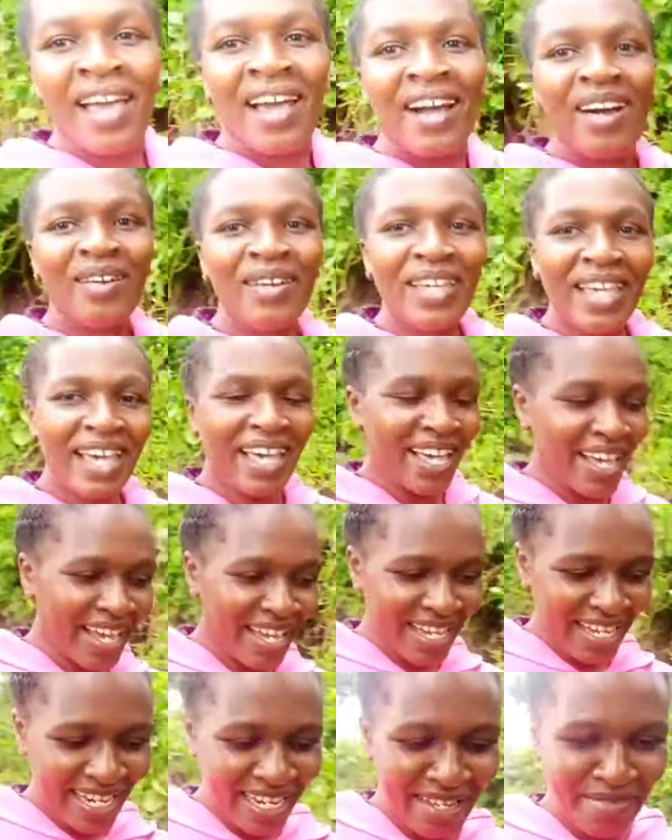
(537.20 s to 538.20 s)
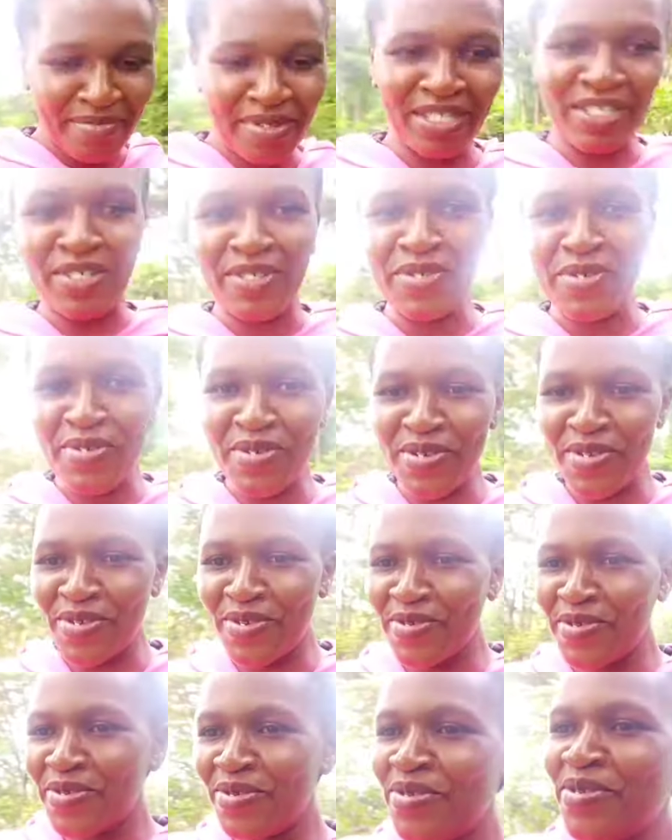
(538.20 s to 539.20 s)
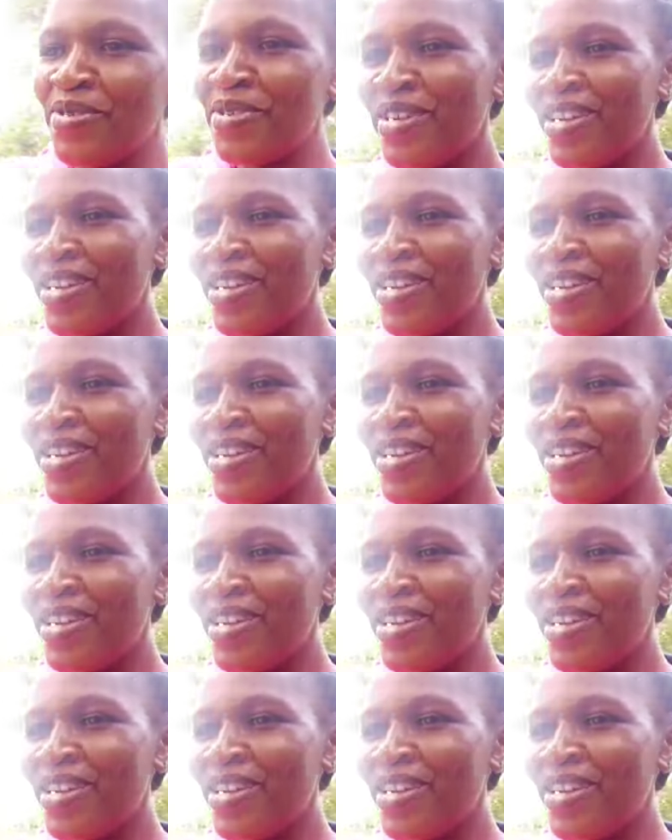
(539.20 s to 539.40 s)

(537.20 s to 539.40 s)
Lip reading: Okay, let me show you.